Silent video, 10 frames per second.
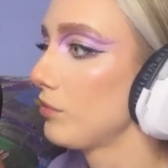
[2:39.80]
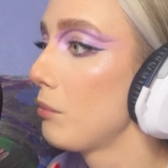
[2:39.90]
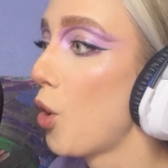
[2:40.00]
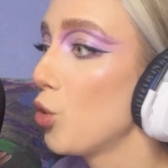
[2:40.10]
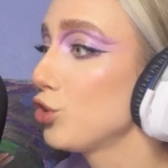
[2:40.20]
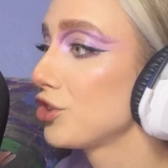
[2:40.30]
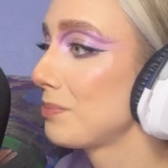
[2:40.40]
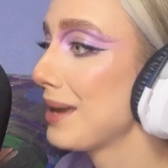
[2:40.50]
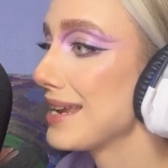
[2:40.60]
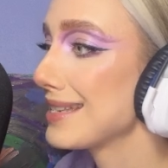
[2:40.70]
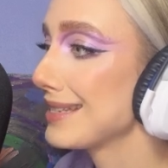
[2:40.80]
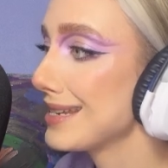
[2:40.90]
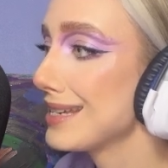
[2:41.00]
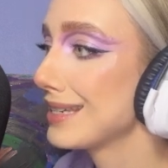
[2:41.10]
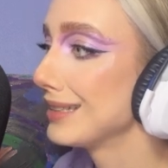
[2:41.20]
most
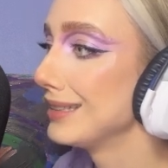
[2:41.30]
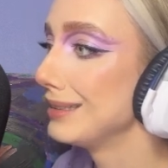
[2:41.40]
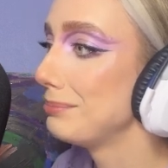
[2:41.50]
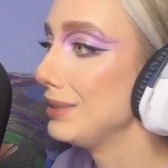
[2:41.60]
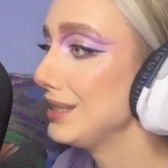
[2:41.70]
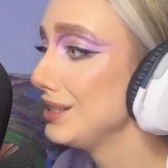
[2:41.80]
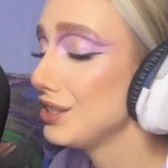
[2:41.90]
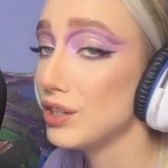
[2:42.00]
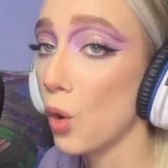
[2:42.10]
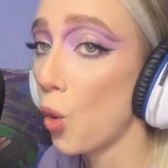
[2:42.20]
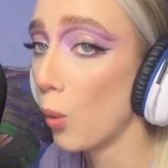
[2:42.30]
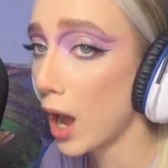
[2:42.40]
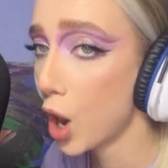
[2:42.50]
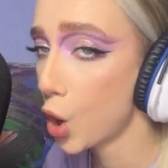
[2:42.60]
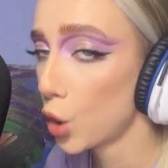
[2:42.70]
basic beat in a whole
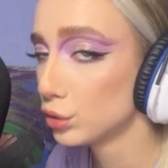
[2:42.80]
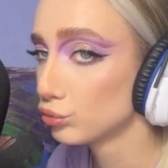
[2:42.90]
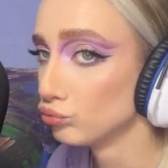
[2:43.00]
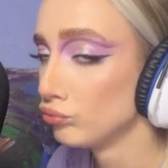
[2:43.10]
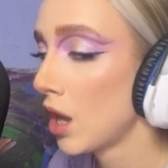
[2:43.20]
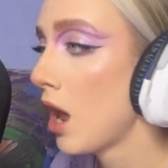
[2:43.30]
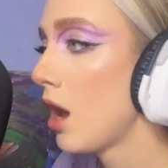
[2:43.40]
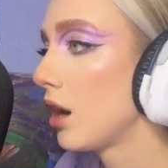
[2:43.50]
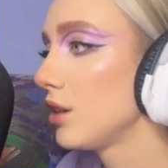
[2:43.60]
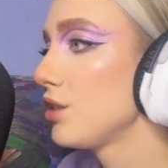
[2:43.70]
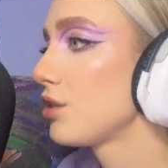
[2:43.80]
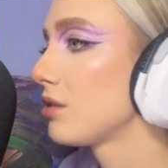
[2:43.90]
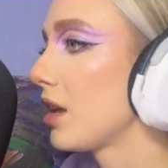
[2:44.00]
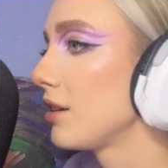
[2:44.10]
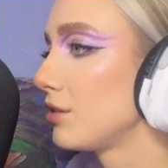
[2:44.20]
while. I just
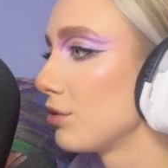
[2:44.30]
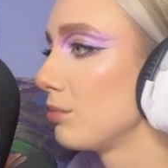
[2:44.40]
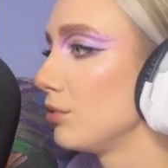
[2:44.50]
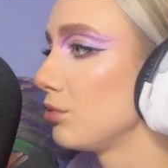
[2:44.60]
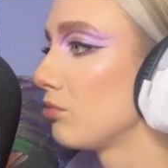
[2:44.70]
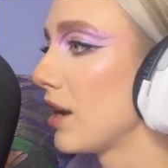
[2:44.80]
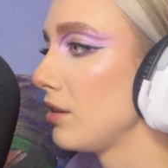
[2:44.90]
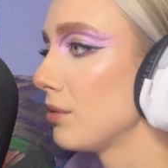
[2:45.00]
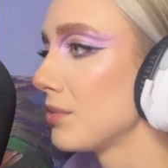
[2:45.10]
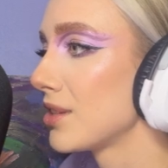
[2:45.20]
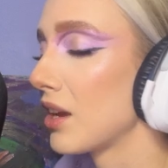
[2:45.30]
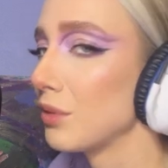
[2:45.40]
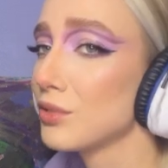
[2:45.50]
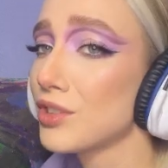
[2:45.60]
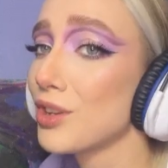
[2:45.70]
like to put random
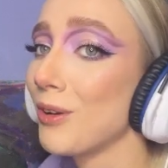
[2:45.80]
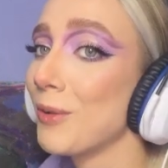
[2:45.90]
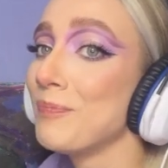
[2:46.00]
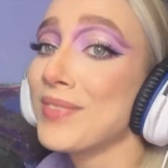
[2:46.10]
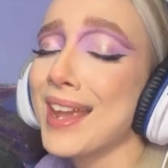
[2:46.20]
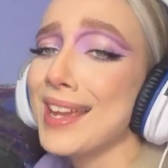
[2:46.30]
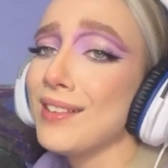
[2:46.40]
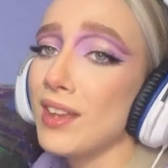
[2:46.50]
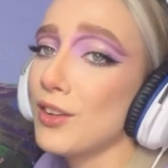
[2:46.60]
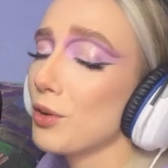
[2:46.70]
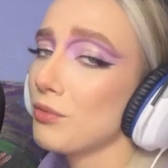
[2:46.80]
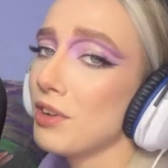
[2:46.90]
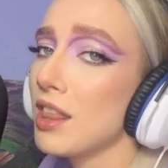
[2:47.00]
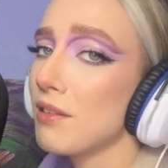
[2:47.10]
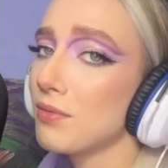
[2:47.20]
sounds, so if they don't
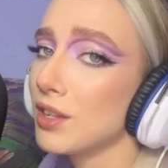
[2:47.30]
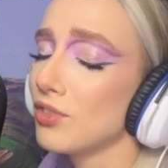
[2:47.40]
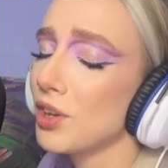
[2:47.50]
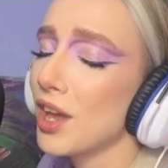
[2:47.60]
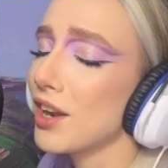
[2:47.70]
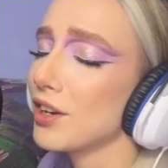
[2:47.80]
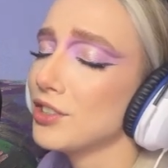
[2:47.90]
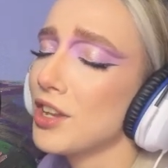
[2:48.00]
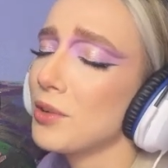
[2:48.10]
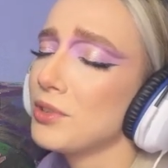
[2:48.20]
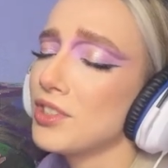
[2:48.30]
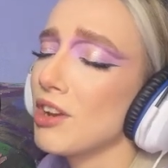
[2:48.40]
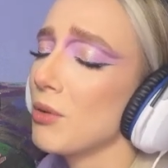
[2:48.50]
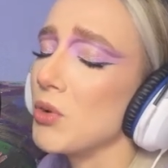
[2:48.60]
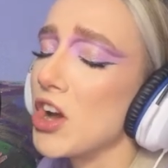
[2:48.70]
really fit together, don't
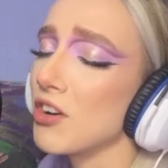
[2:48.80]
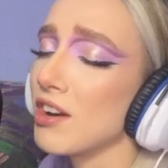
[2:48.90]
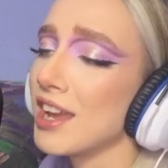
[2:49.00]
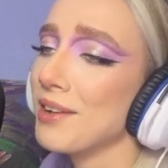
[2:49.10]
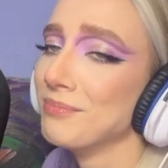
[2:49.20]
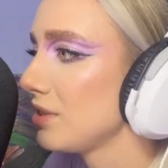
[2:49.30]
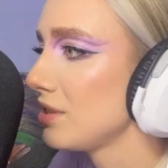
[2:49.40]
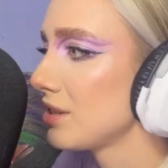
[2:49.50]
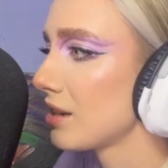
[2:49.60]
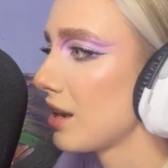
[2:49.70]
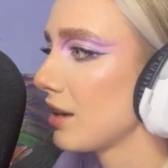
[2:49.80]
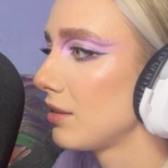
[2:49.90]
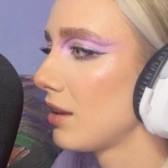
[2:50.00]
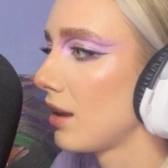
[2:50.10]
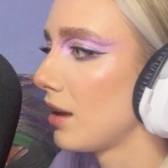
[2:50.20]
you worry. Well, this is like
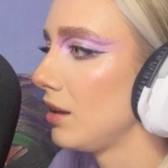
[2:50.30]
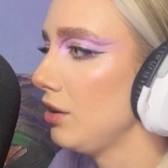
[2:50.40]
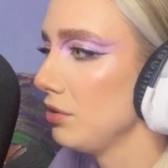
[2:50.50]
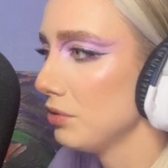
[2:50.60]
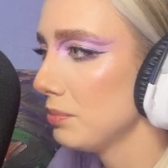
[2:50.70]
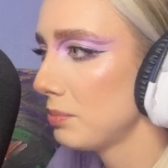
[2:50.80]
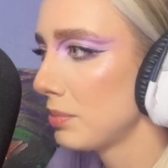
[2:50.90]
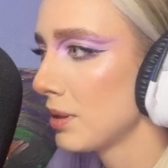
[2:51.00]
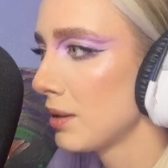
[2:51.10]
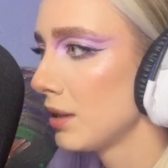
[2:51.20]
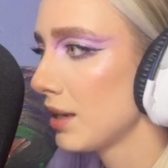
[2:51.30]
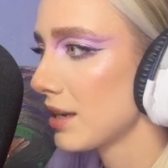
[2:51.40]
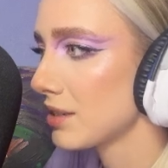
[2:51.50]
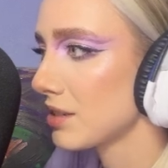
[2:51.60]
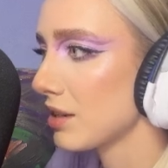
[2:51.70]
the loop.
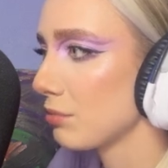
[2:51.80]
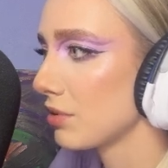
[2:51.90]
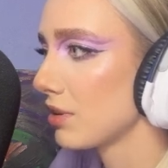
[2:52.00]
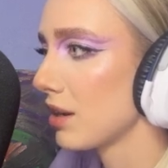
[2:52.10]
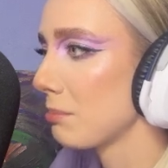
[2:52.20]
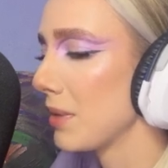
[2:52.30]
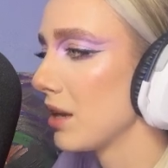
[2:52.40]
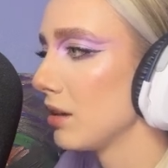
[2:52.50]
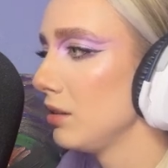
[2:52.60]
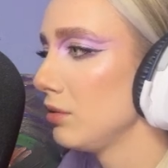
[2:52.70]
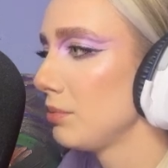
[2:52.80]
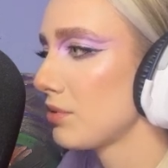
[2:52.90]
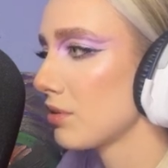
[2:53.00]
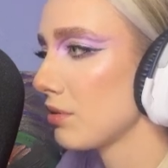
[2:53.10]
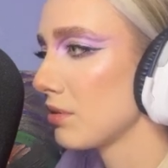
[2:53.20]
As I said, we're gonna make a loop,
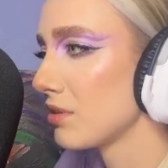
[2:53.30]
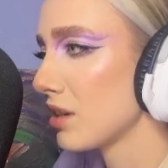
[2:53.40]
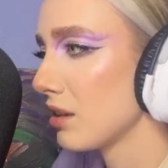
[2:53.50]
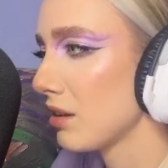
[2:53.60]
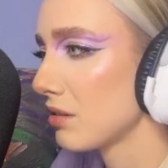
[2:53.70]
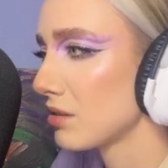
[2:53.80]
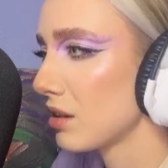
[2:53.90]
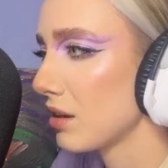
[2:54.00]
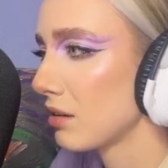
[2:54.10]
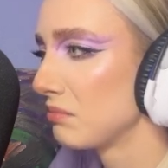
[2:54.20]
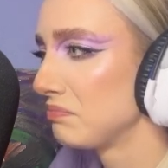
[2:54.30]
so you can say there's like,